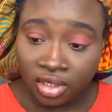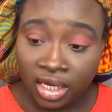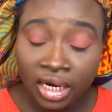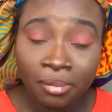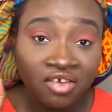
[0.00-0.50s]

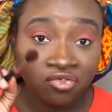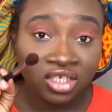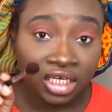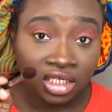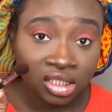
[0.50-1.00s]
and I might even
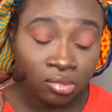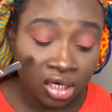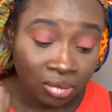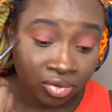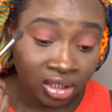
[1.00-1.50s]
take a
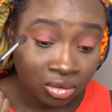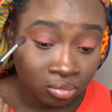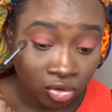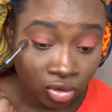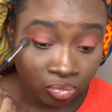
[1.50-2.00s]
smaller blending
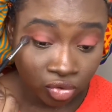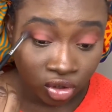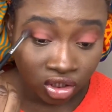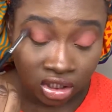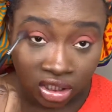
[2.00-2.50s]

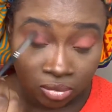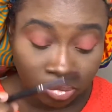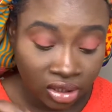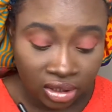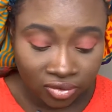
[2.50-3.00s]
brush and then I'll
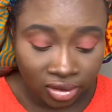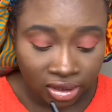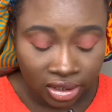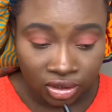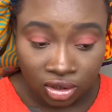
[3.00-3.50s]
blend around
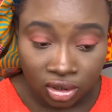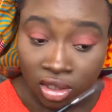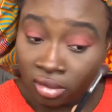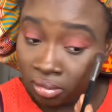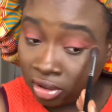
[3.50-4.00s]
the edges.
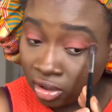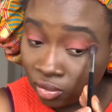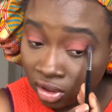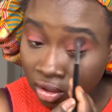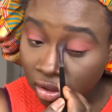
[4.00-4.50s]
But this
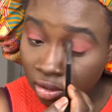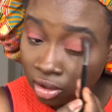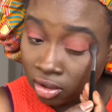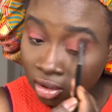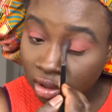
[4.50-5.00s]
one, the color
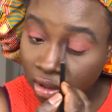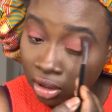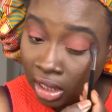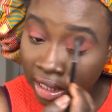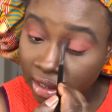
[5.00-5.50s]
is
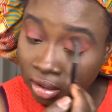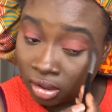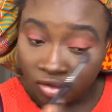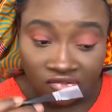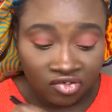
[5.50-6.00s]
light
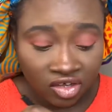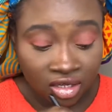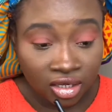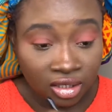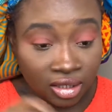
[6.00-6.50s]
enough
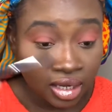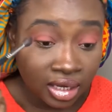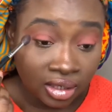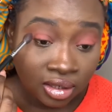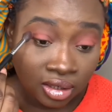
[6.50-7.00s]
that
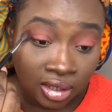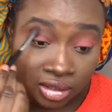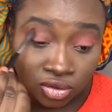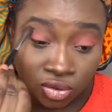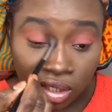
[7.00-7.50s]
I
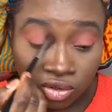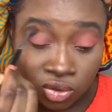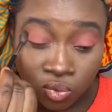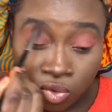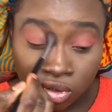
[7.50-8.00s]

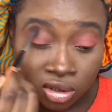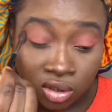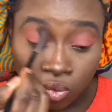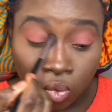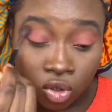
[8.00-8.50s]
just want
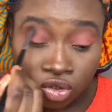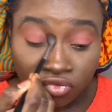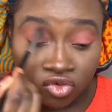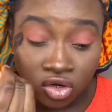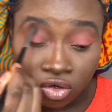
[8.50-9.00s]
a wash
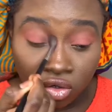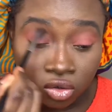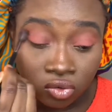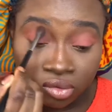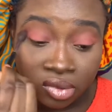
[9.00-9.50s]
of color all
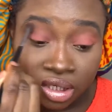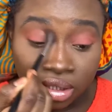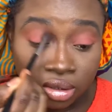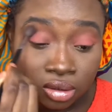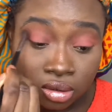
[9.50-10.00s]
over my
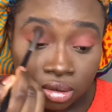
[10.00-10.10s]
eyes.